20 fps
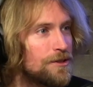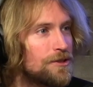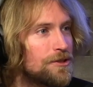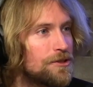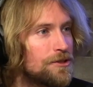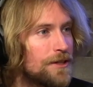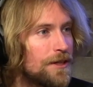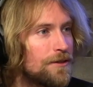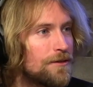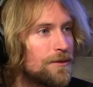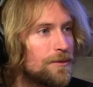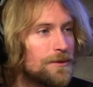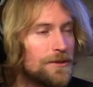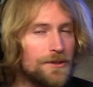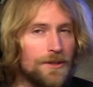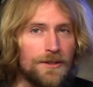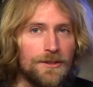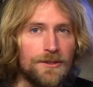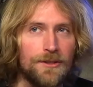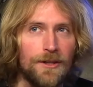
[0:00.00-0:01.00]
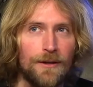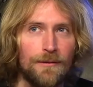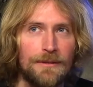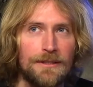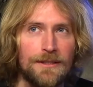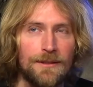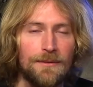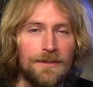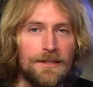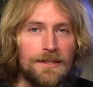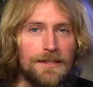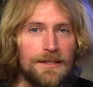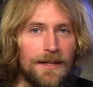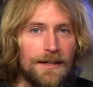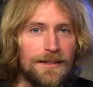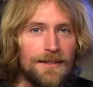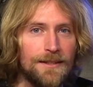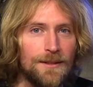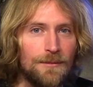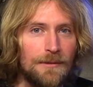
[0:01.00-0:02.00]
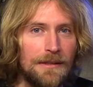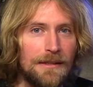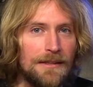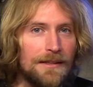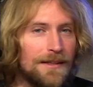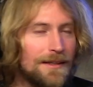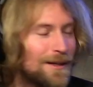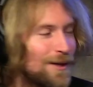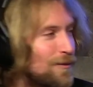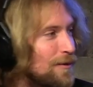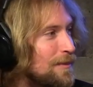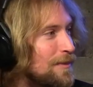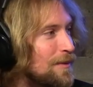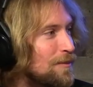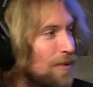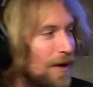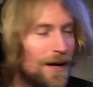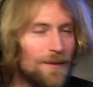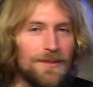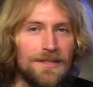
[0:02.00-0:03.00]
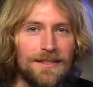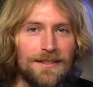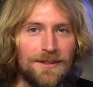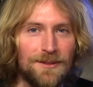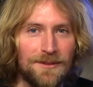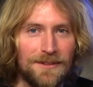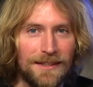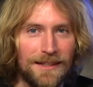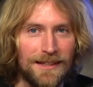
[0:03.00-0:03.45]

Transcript: just in general, we start to talk about some of the science that we we've been promising you